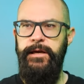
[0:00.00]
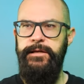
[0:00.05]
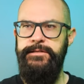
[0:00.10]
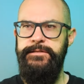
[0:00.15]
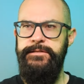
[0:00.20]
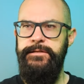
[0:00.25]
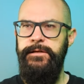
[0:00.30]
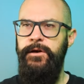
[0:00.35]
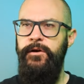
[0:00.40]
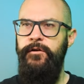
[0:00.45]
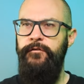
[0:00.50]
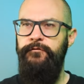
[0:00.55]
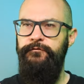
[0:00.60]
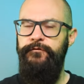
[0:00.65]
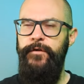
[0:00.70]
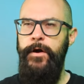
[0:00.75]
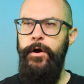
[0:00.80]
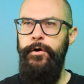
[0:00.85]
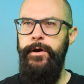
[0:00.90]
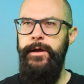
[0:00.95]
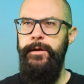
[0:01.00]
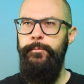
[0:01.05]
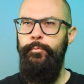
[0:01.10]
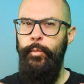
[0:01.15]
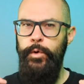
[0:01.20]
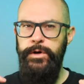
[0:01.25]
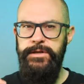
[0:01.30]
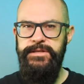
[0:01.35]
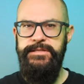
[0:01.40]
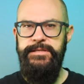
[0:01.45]
It's very
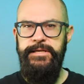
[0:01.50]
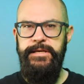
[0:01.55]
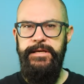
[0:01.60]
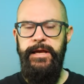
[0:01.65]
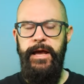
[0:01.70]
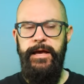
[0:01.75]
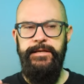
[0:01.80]
woodsy,